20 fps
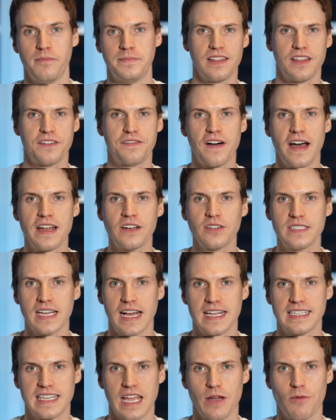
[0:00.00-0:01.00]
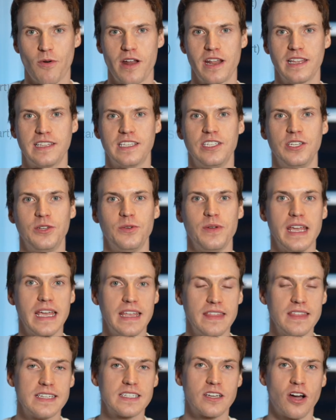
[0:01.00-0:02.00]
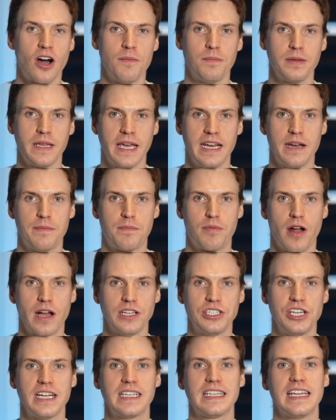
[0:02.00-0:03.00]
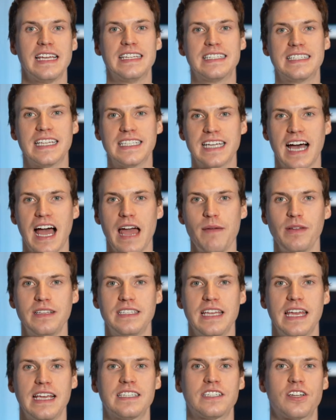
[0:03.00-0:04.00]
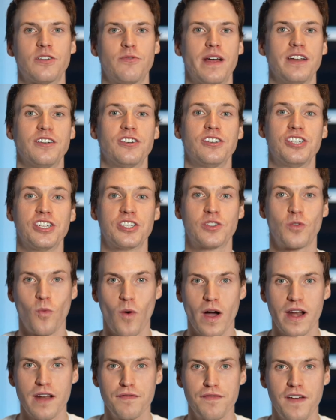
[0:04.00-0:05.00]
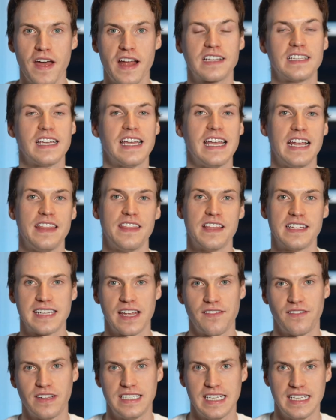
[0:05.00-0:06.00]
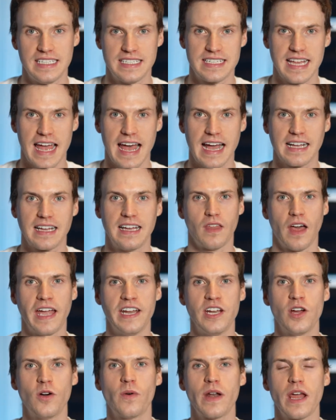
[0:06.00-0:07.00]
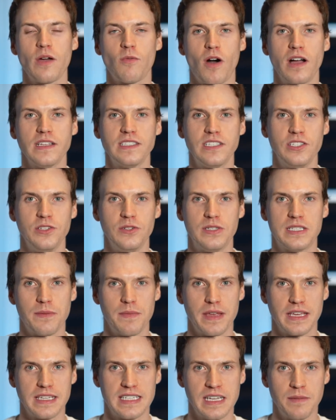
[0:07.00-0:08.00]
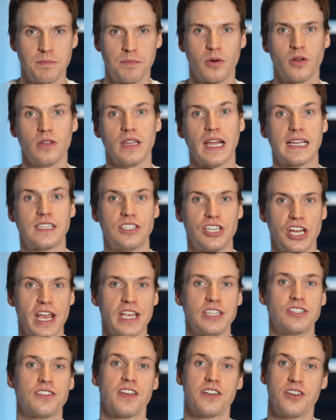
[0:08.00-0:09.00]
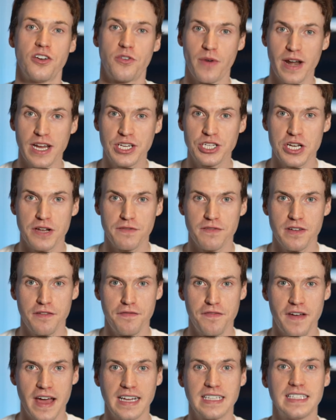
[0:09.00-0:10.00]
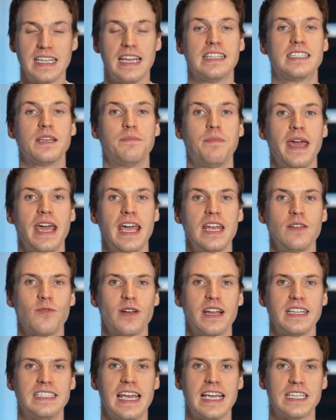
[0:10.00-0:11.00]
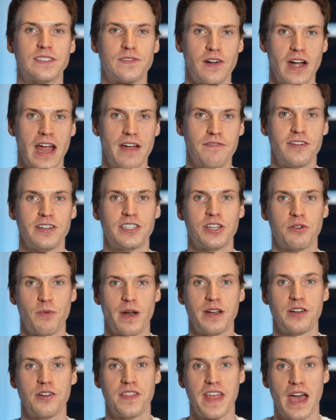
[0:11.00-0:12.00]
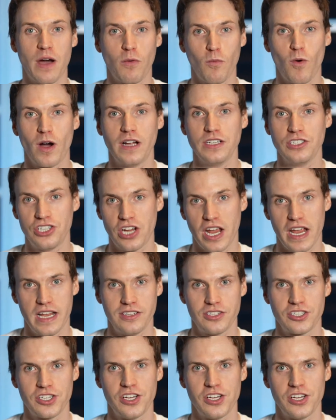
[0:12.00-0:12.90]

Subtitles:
The final test I wanted to do in this complicated project is the time it takes to render just one effect in the 17 stack. I know when I want to do something simple like change the duration of an effect, it's a pain when it takes forever to render that one change.